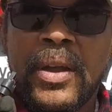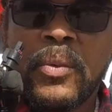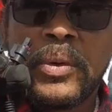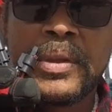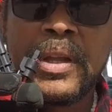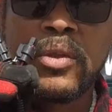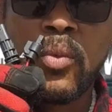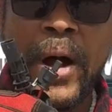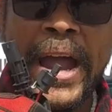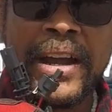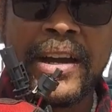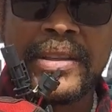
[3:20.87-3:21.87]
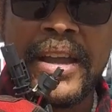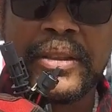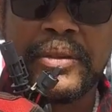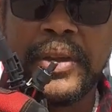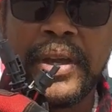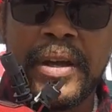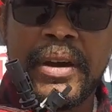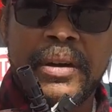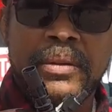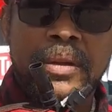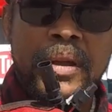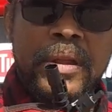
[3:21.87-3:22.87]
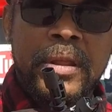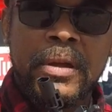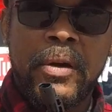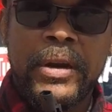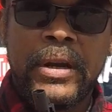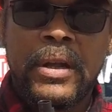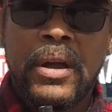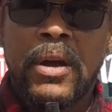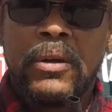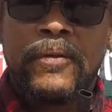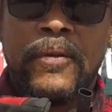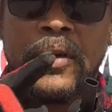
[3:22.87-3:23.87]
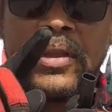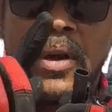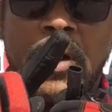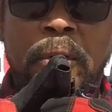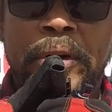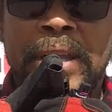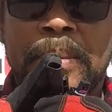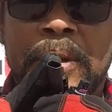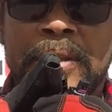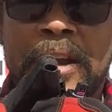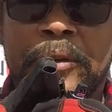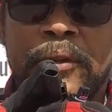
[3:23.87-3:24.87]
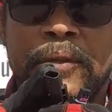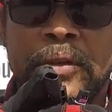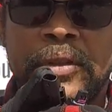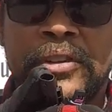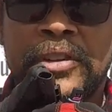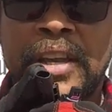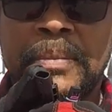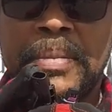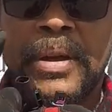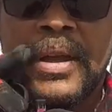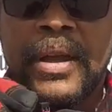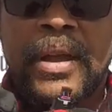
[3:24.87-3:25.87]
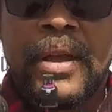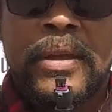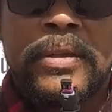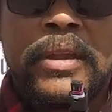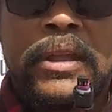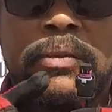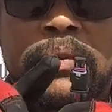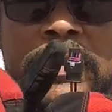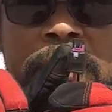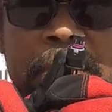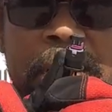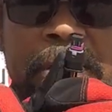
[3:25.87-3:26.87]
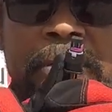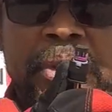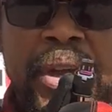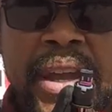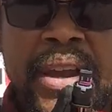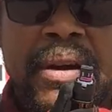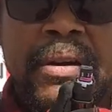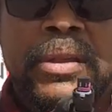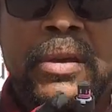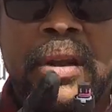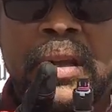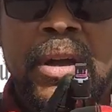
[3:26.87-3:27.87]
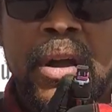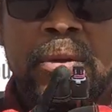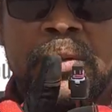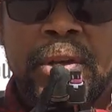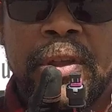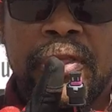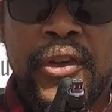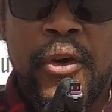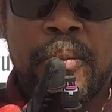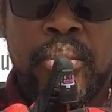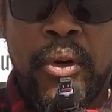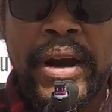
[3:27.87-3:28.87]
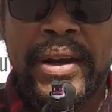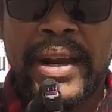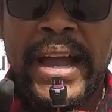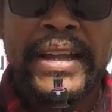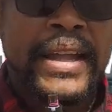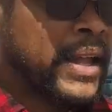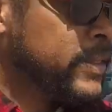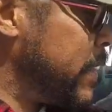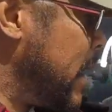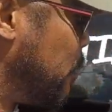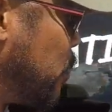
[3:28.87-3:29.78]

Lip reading: With this Y connector here, this is going to go for the OEM connector for the Jeep. This connector here is going to go to the third brake light that